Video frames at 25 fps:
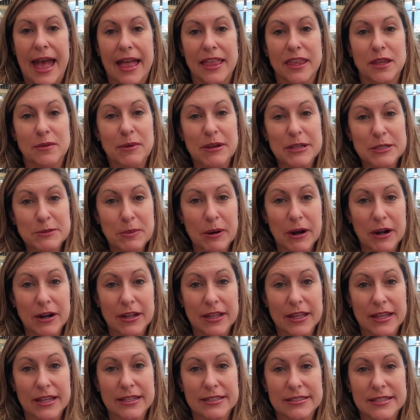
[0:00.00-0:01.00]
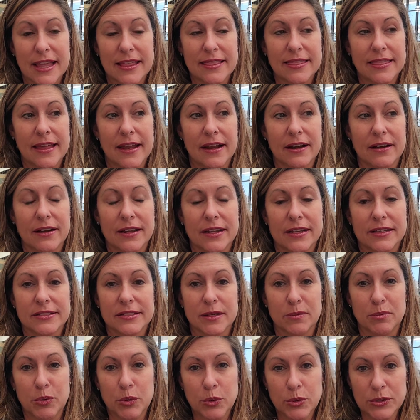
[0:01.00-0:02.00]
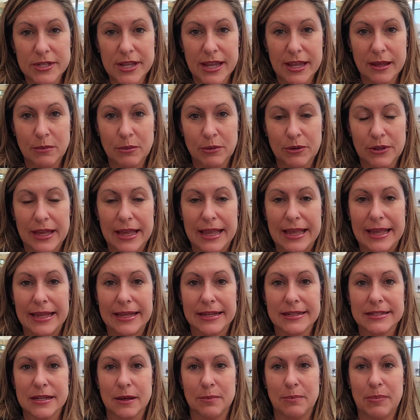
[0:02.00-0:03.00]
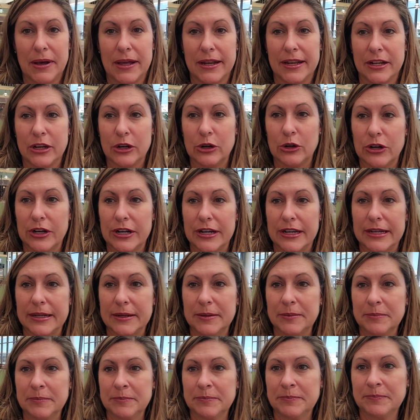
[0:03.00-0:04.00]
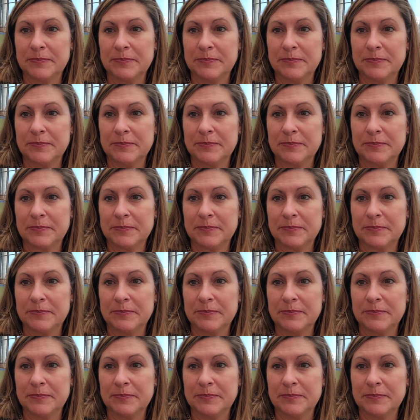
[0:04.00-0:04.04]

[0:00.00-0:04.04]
And the best part is there is a pool table and a putting green.